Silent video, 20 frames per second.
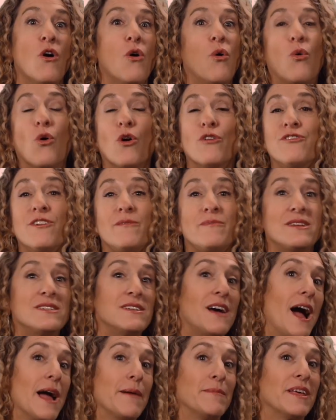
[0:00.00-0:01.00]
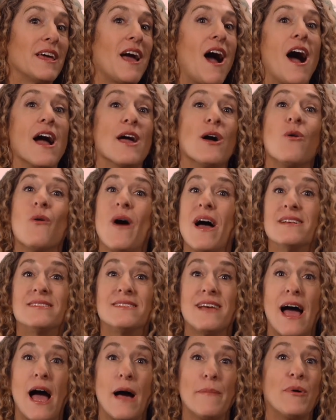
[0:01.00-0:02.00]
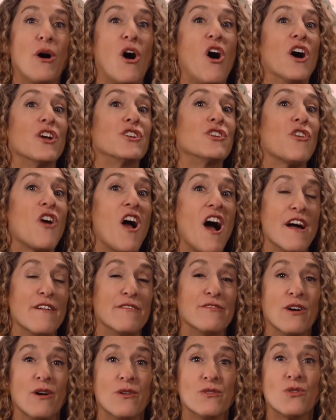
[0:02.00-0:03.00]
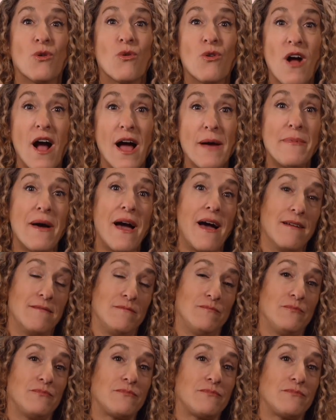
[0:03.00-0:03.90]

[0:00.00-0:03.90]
or from the Timely iOS app on your iPhone or iPad.